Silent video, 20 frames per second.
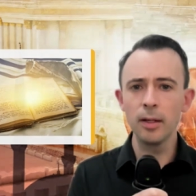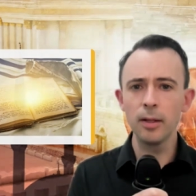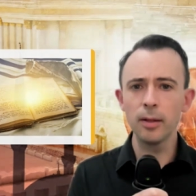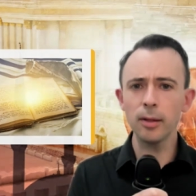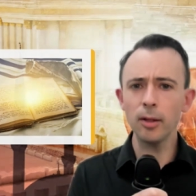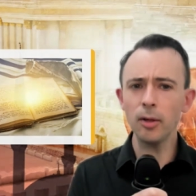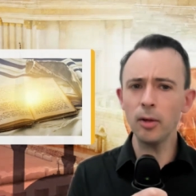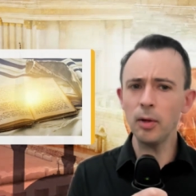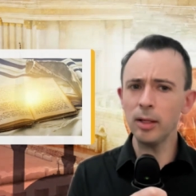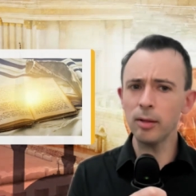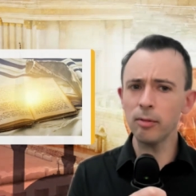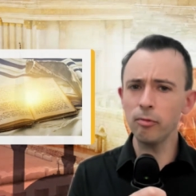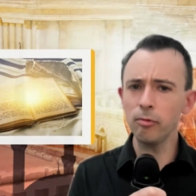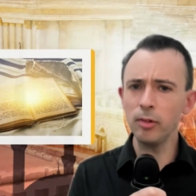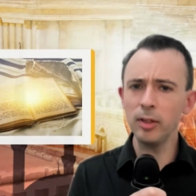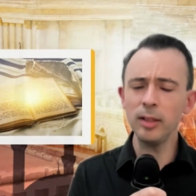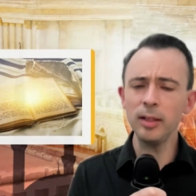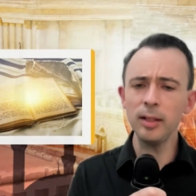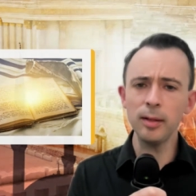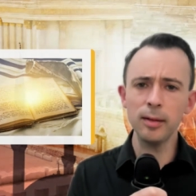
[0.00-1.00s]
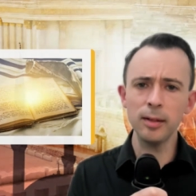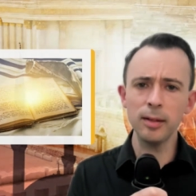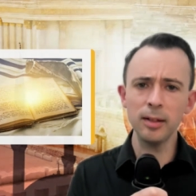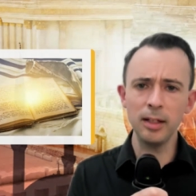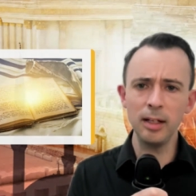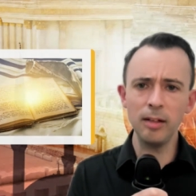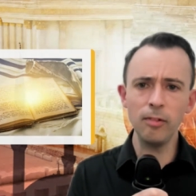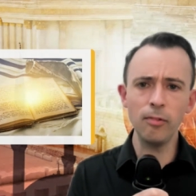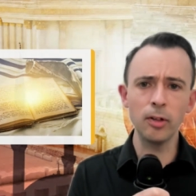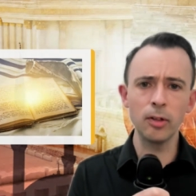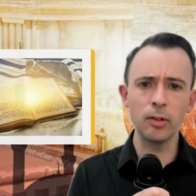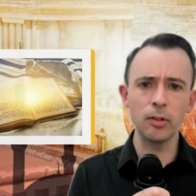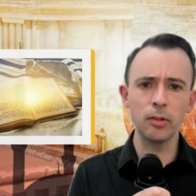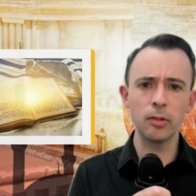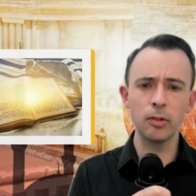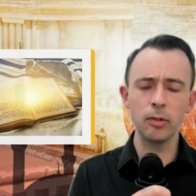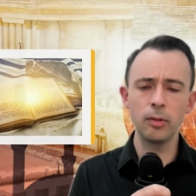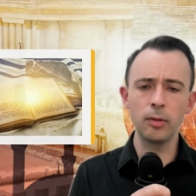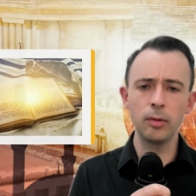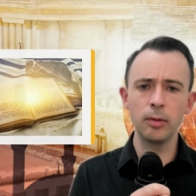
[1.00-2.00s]
So it's really significant
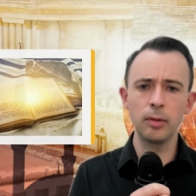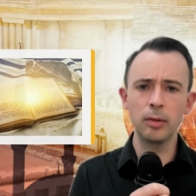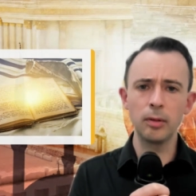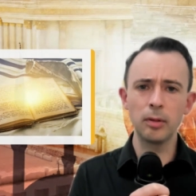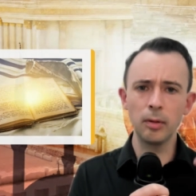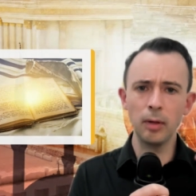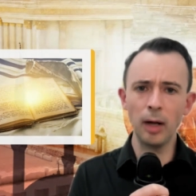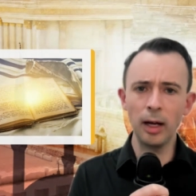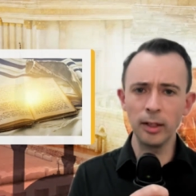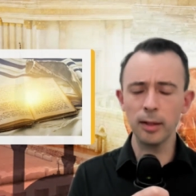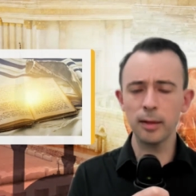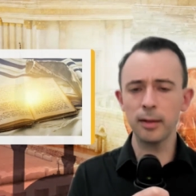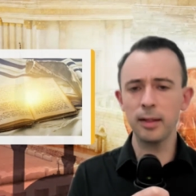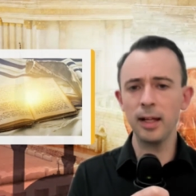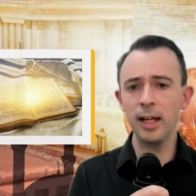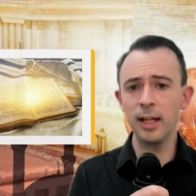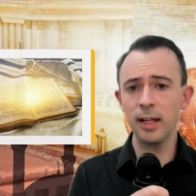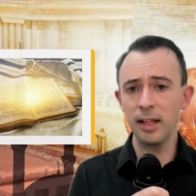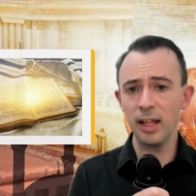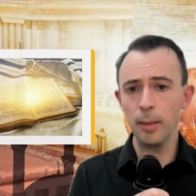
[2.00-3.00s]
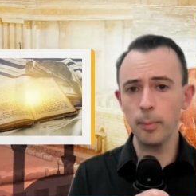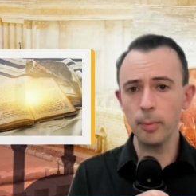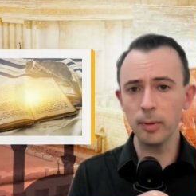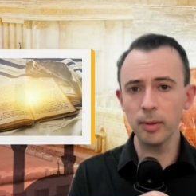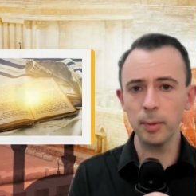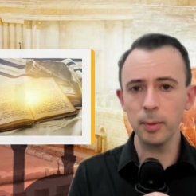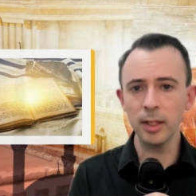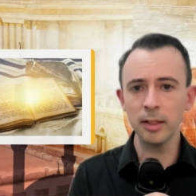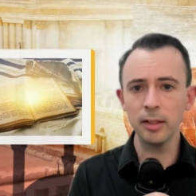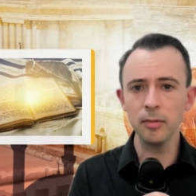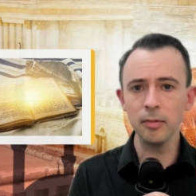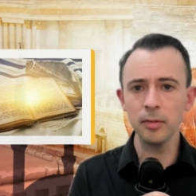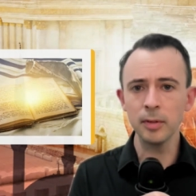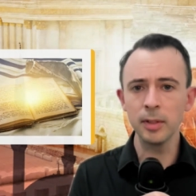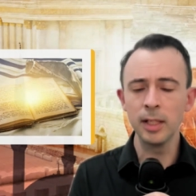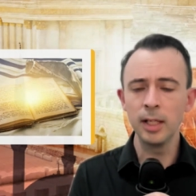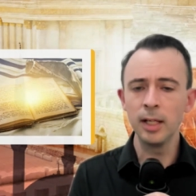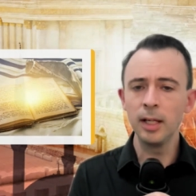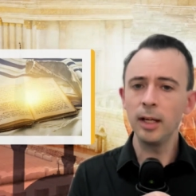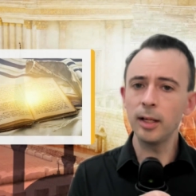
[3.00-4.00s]
to to understand their perspective.
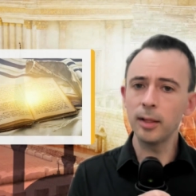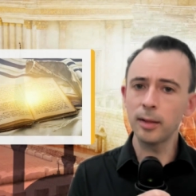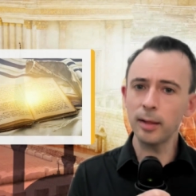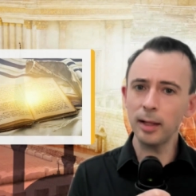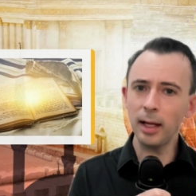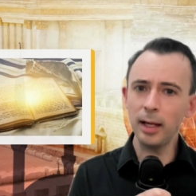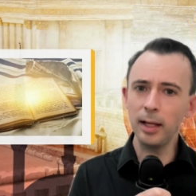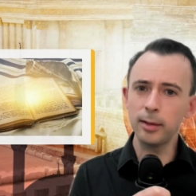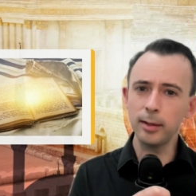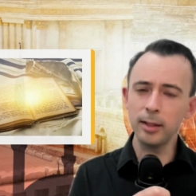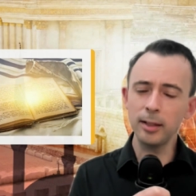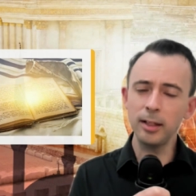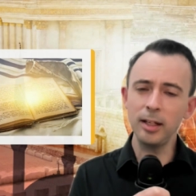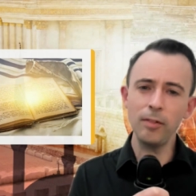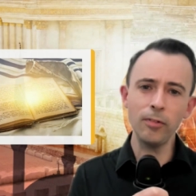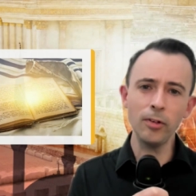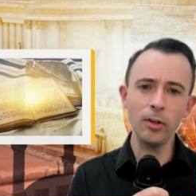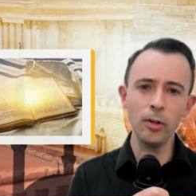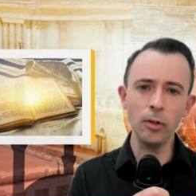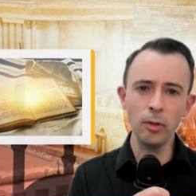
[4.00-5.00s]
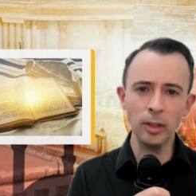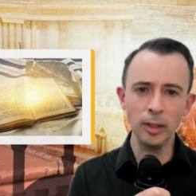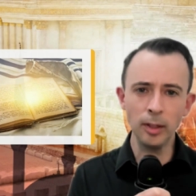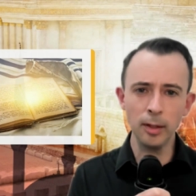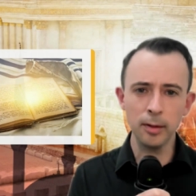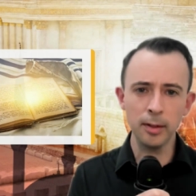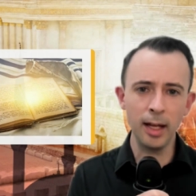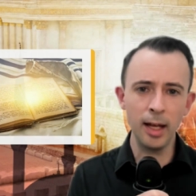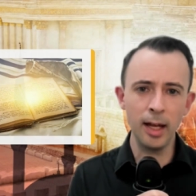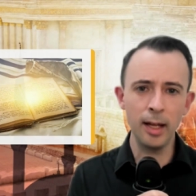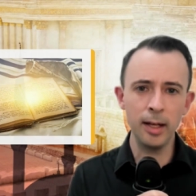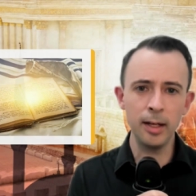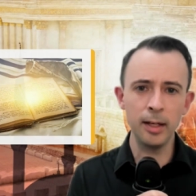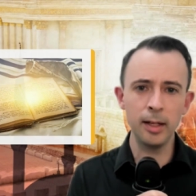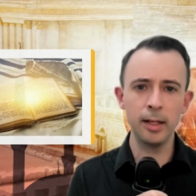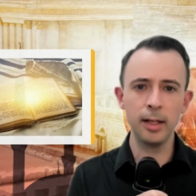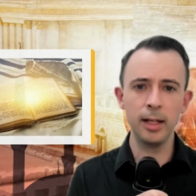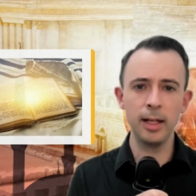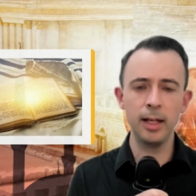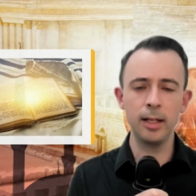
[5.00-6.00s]
It's significant to understand
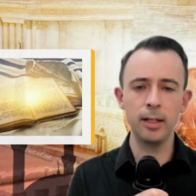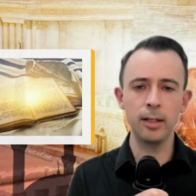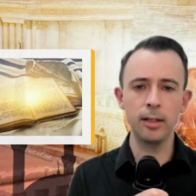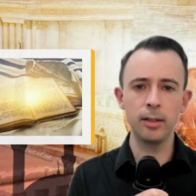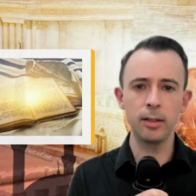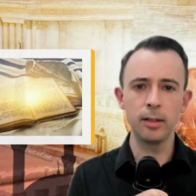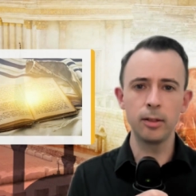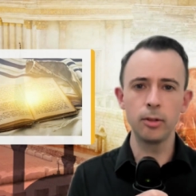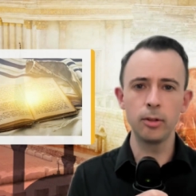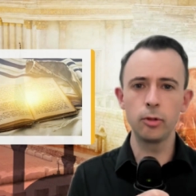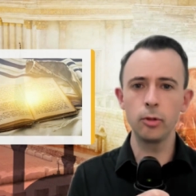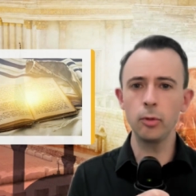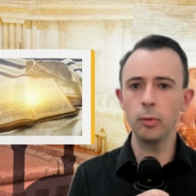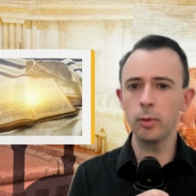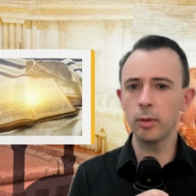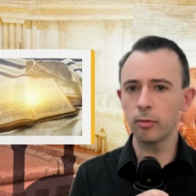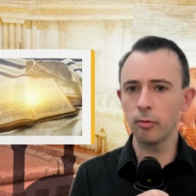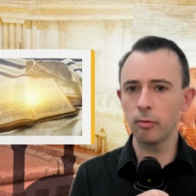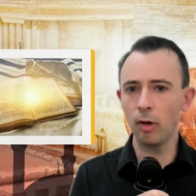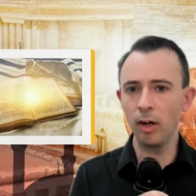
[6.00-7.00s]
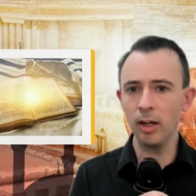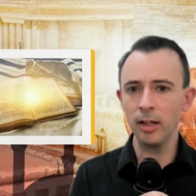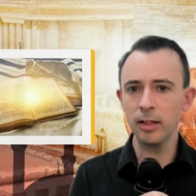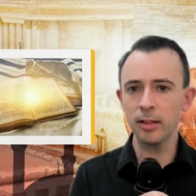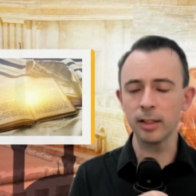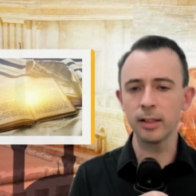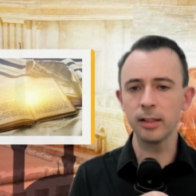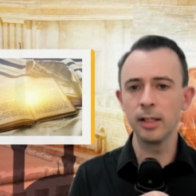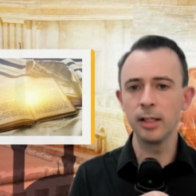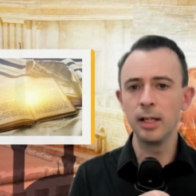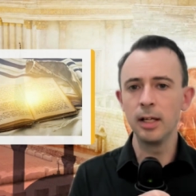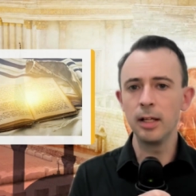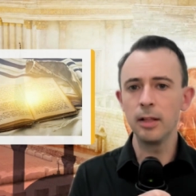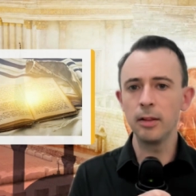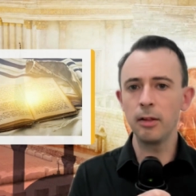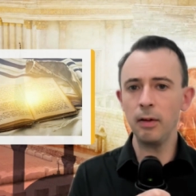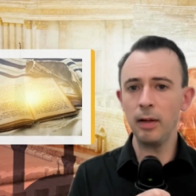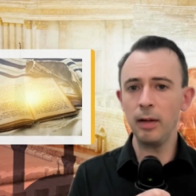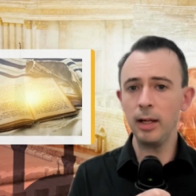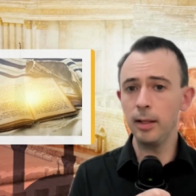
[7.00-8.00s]
that in Jewish writing
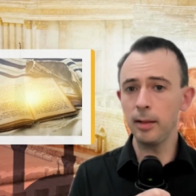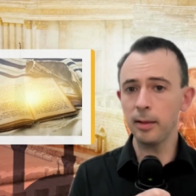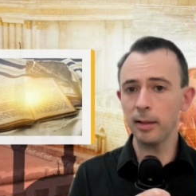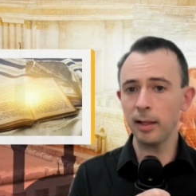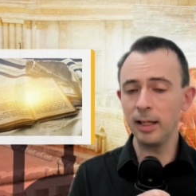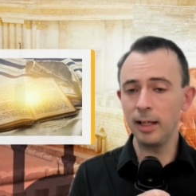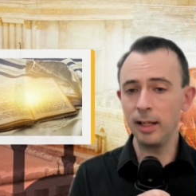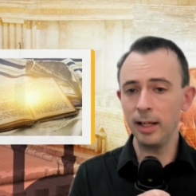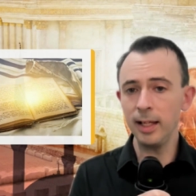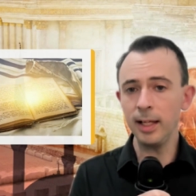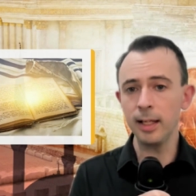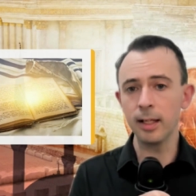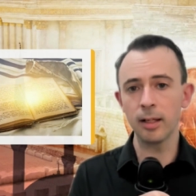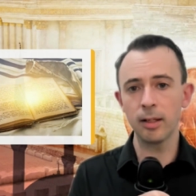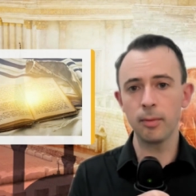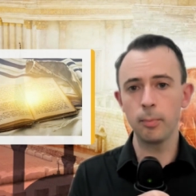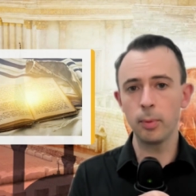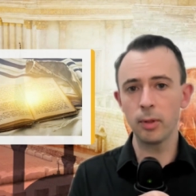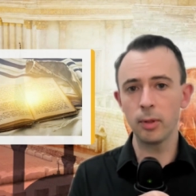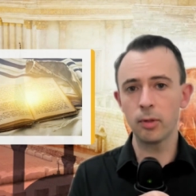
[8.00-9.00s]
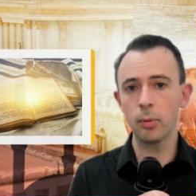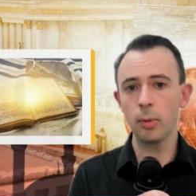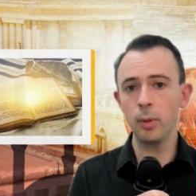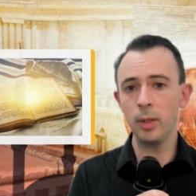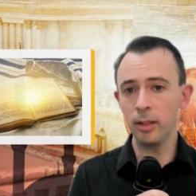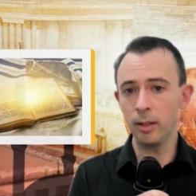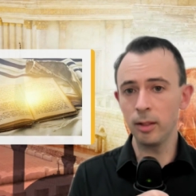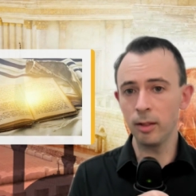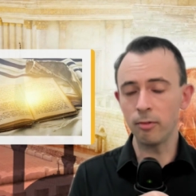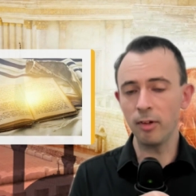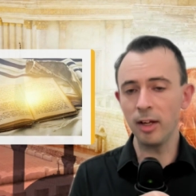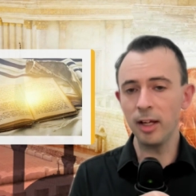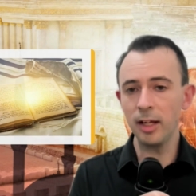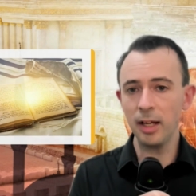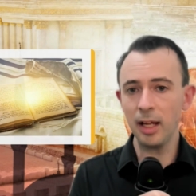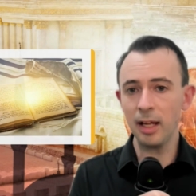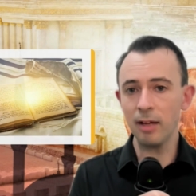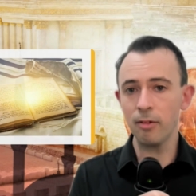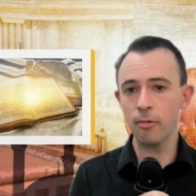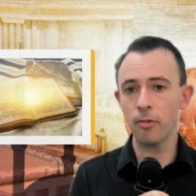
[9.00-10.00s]
there is a link between the red
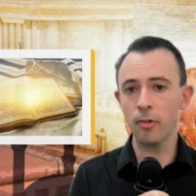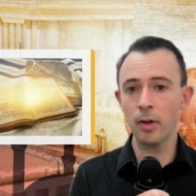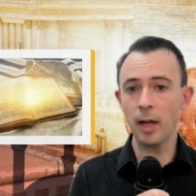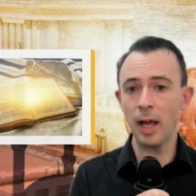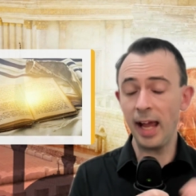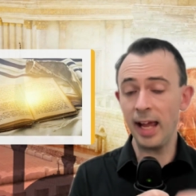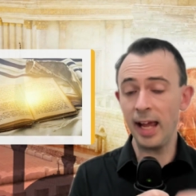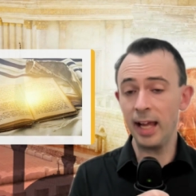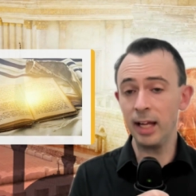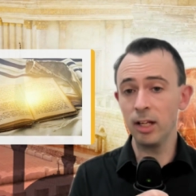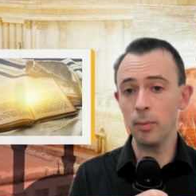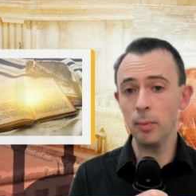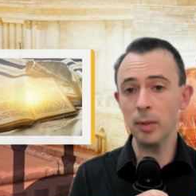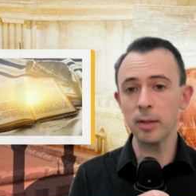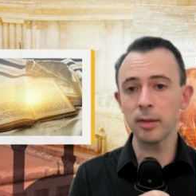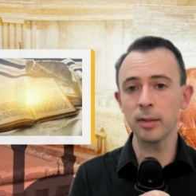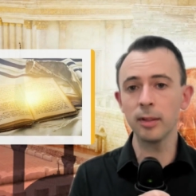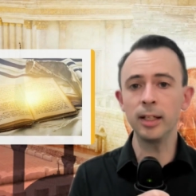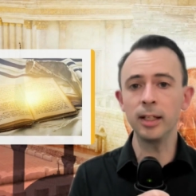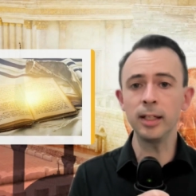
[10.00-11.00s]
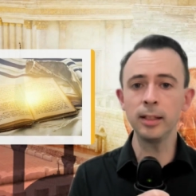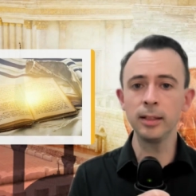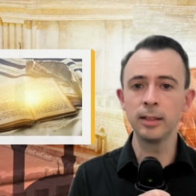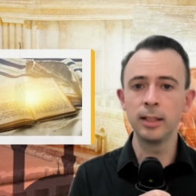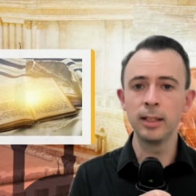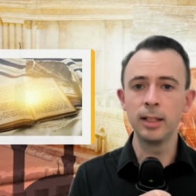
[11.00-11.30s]
heifer and the Messiah,